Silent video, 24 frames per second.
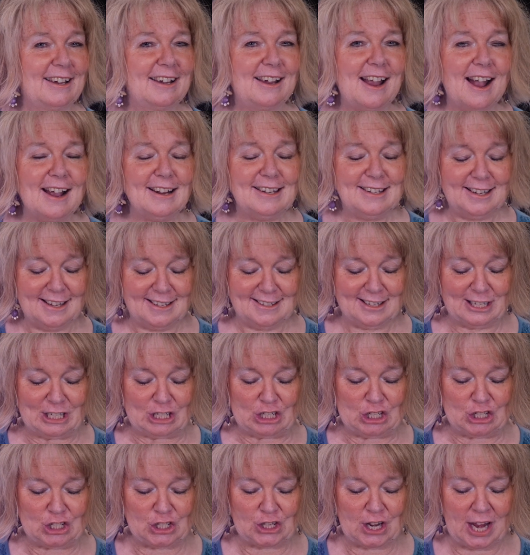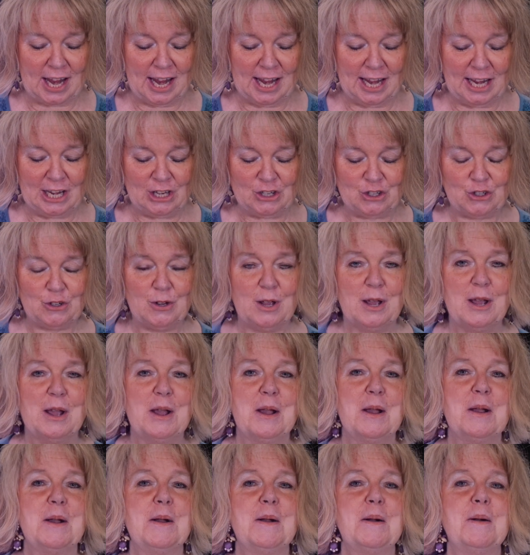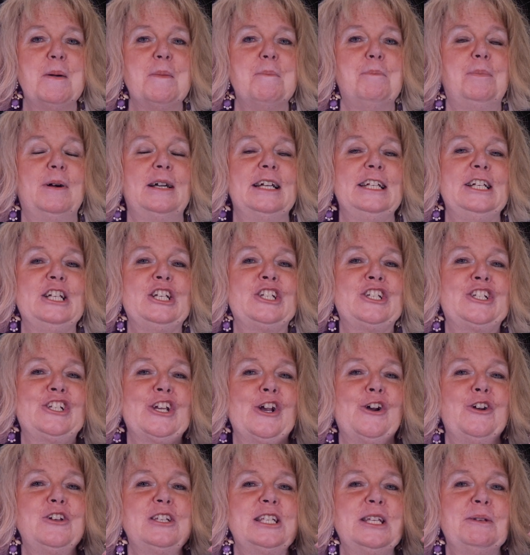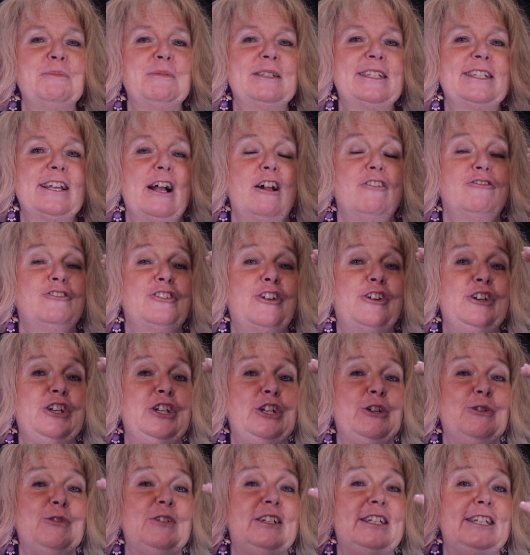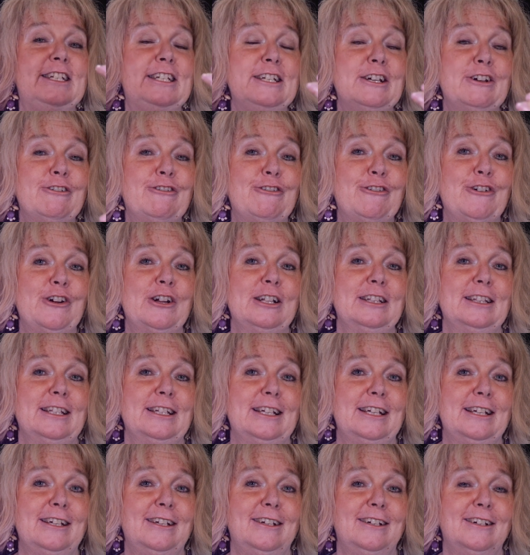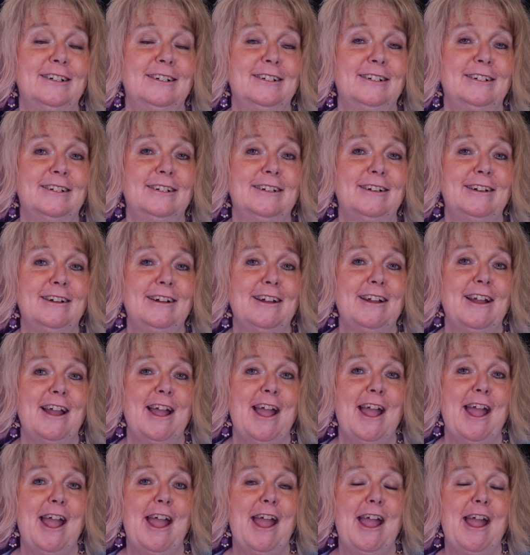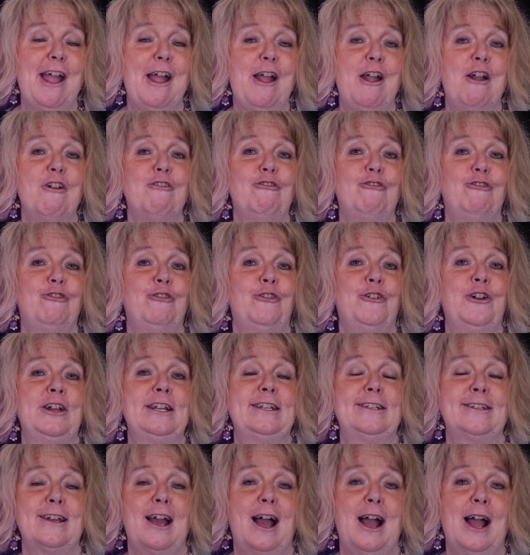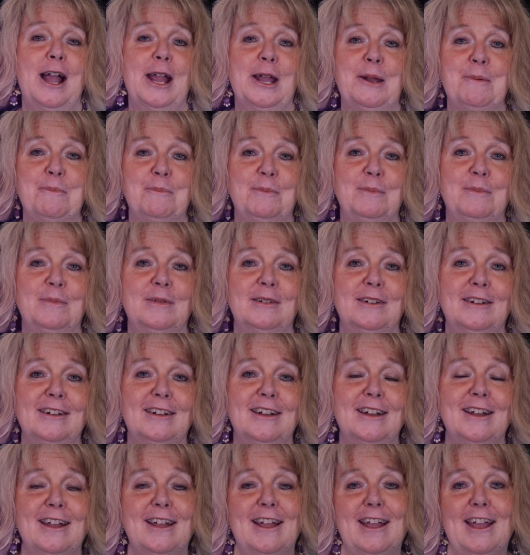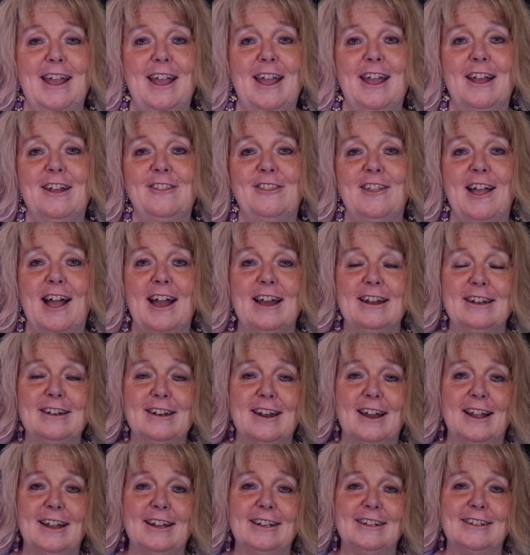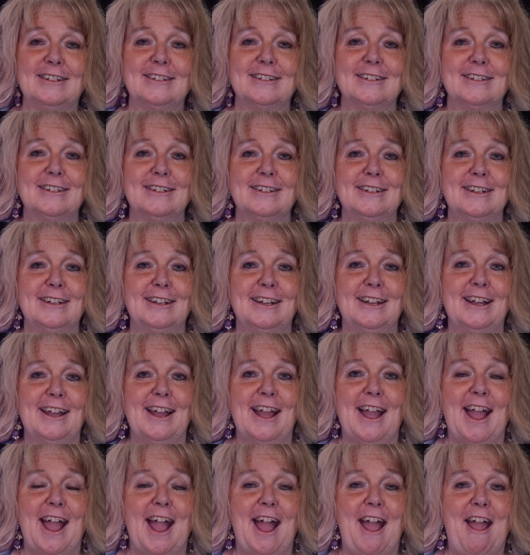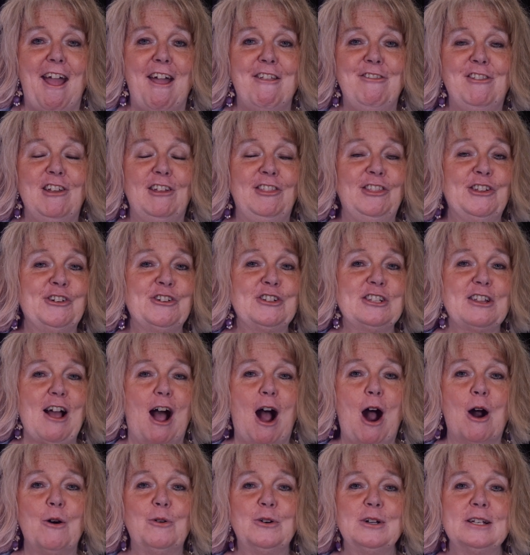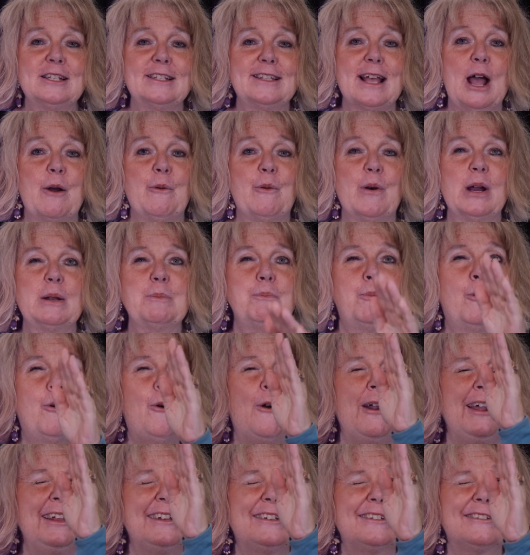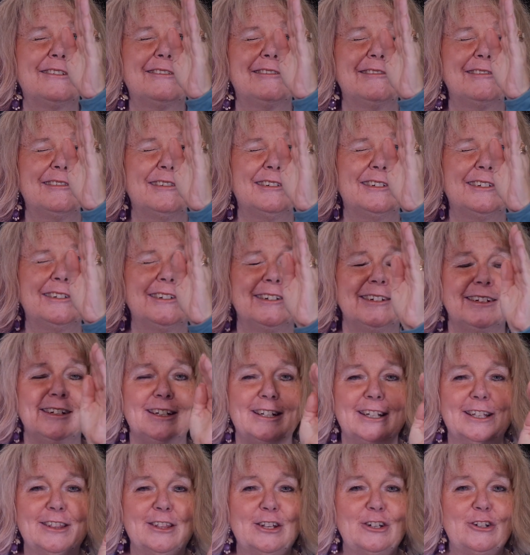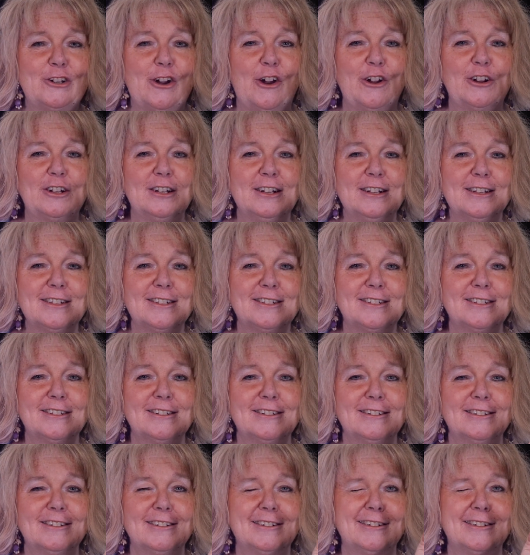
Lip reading: God doesn't change, but he shows himself to you differently every time in that night. And then there's always that one point in the darkness